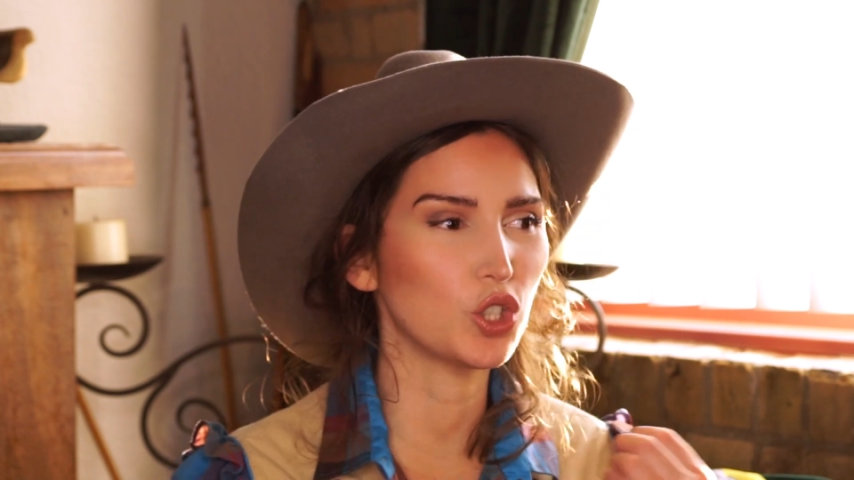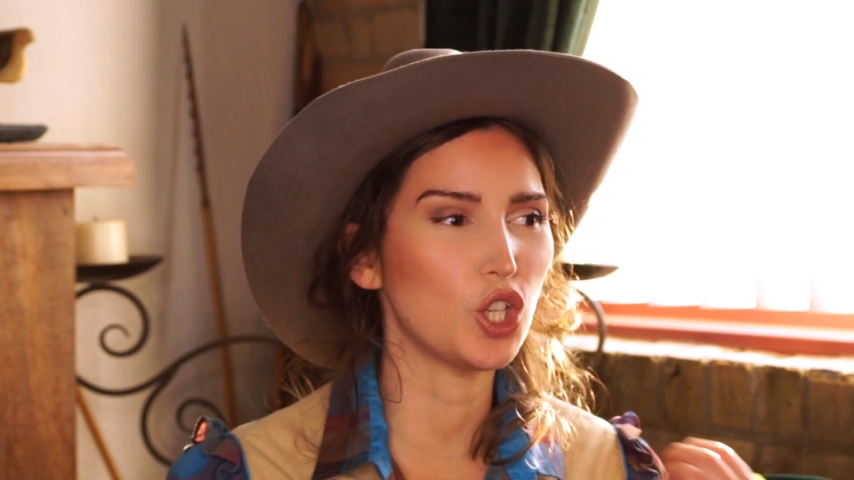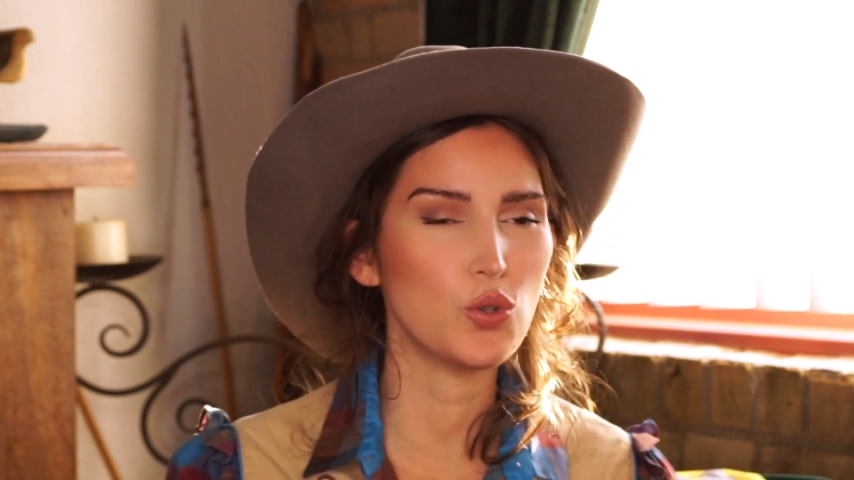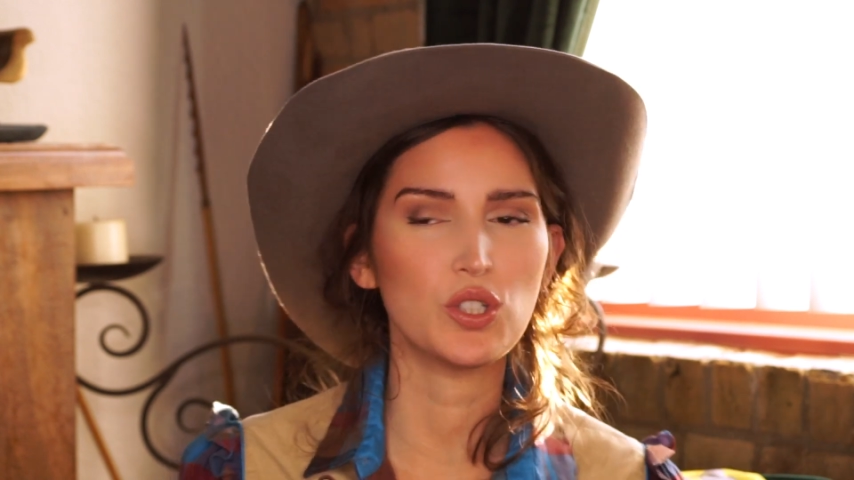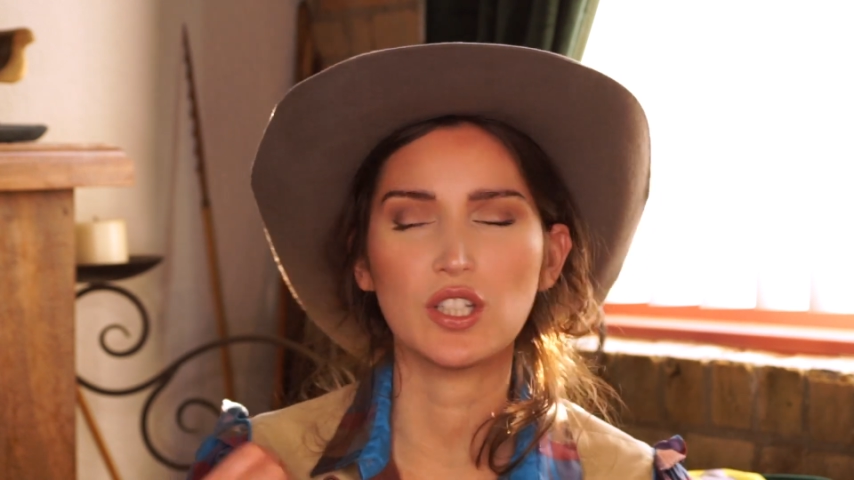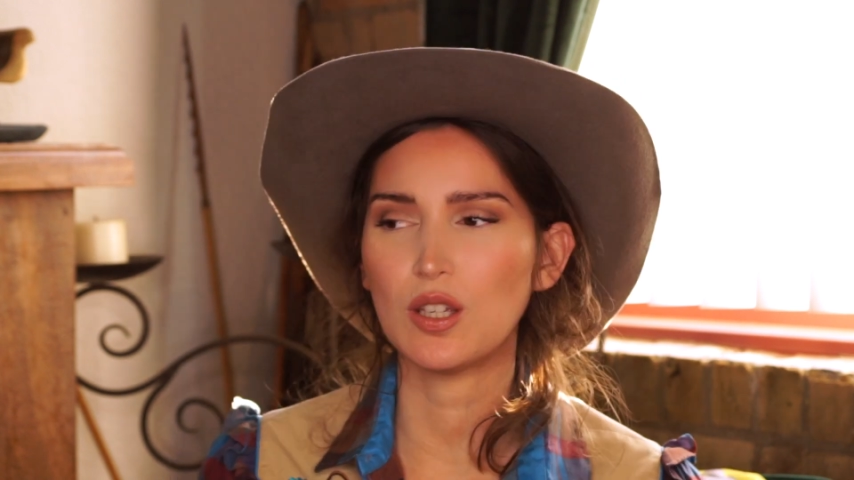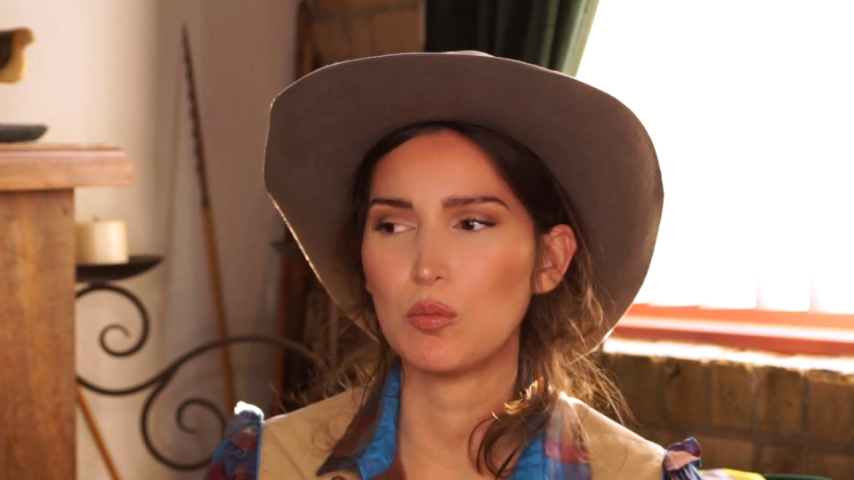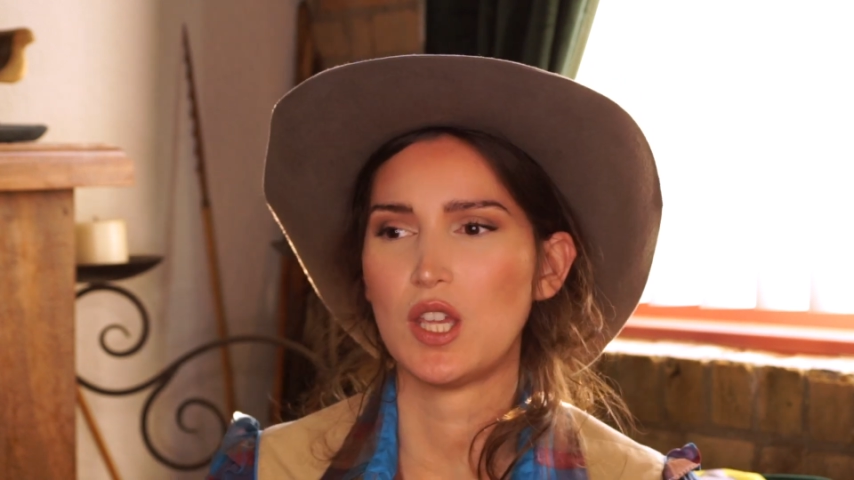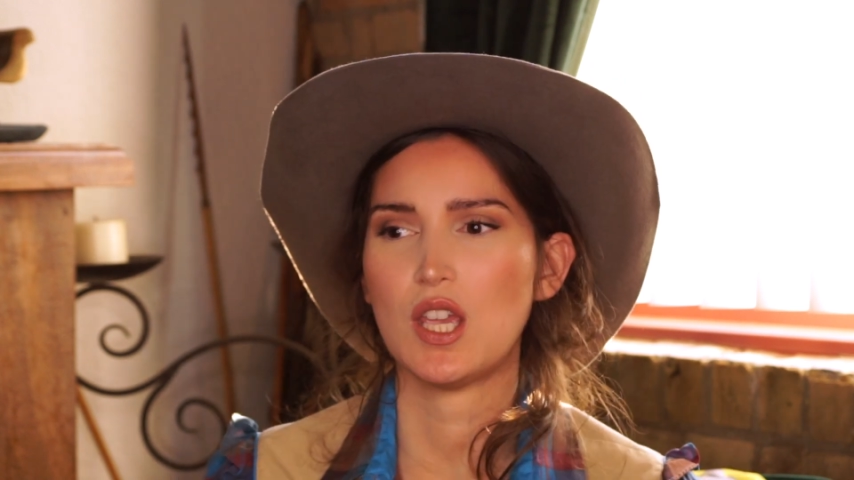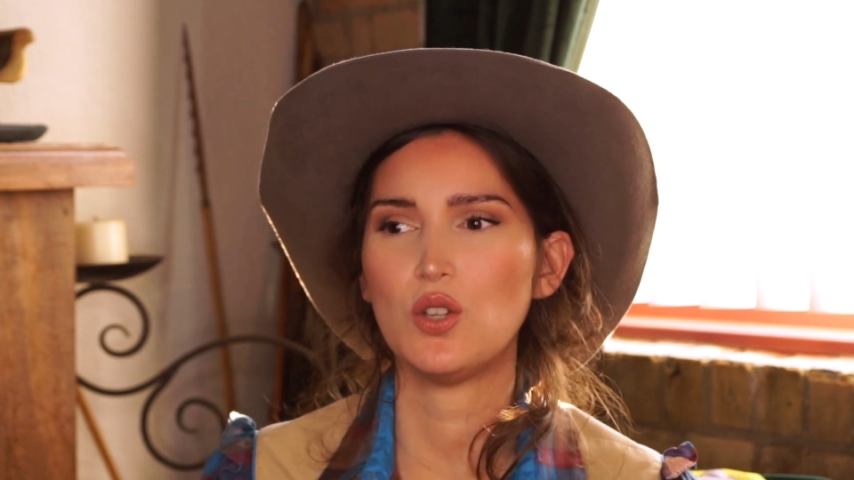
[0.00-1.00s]
cues to keep
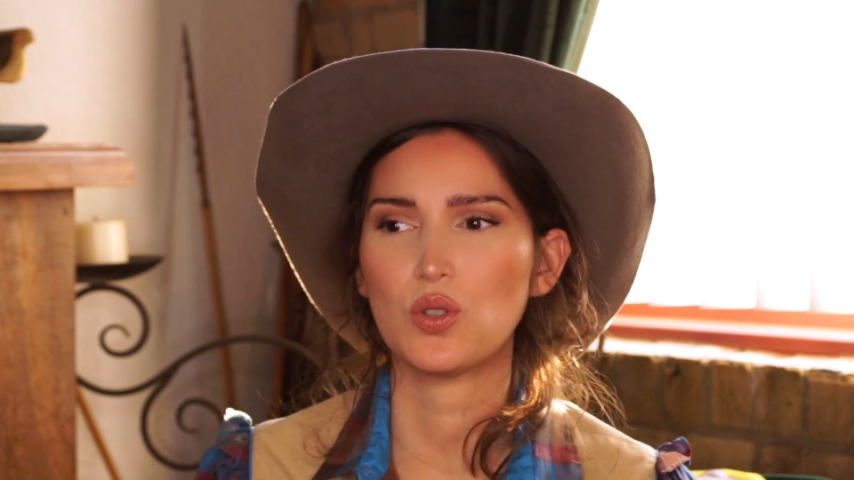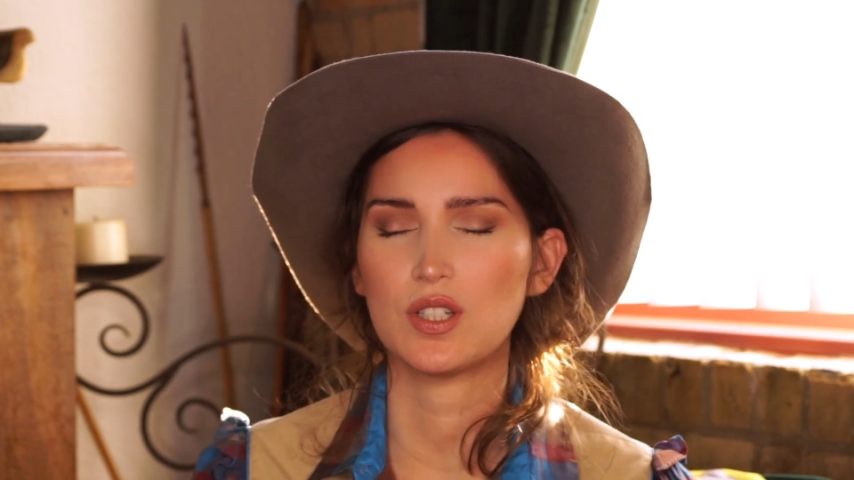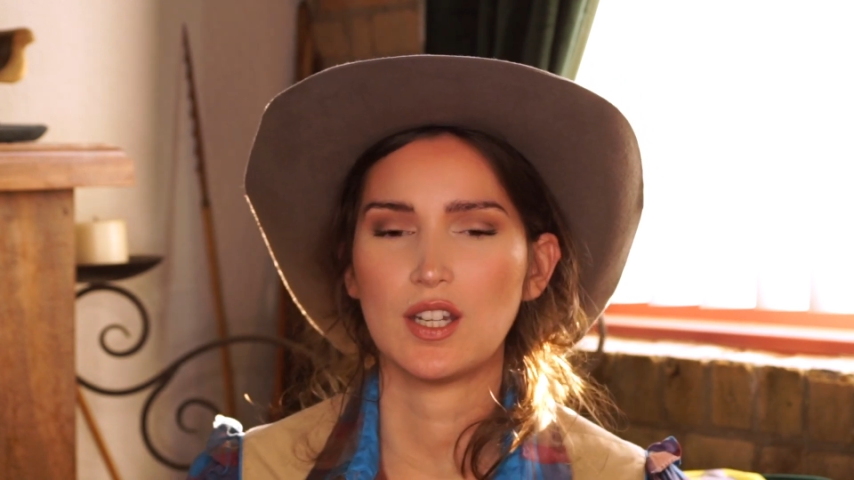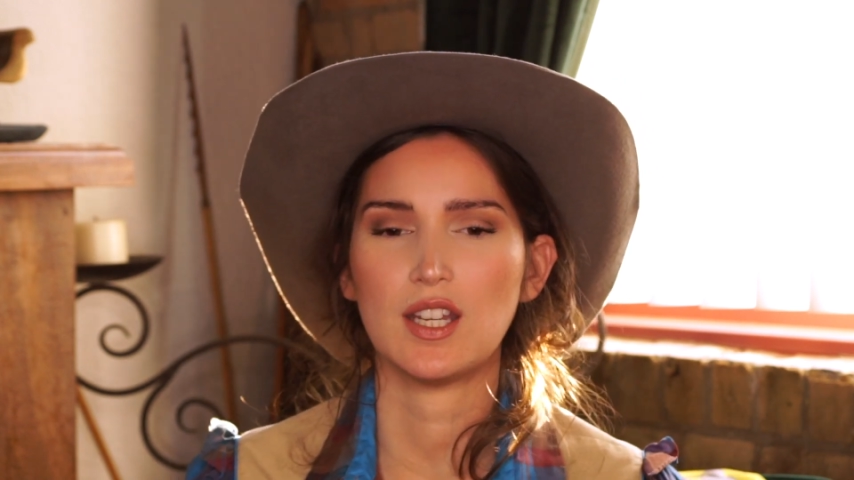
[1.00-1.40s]
me interested.